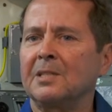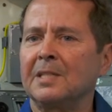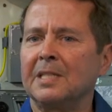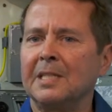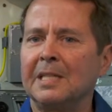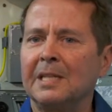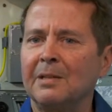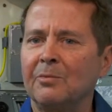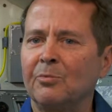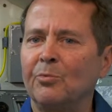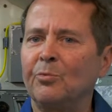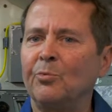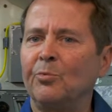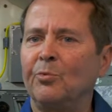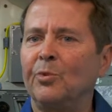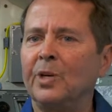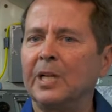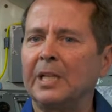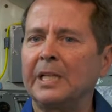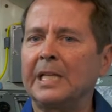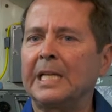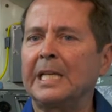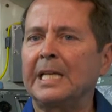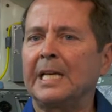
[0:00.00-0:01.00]
it
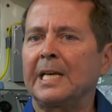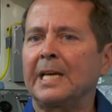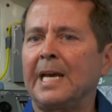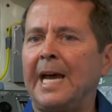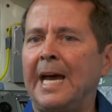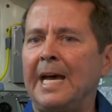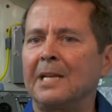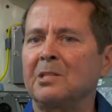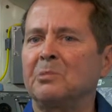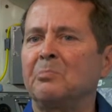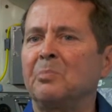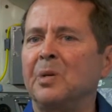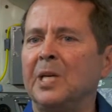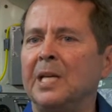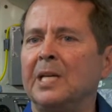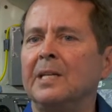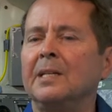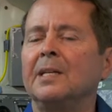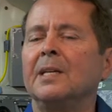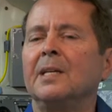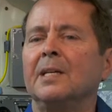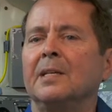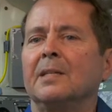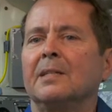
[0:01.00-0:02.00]
really has been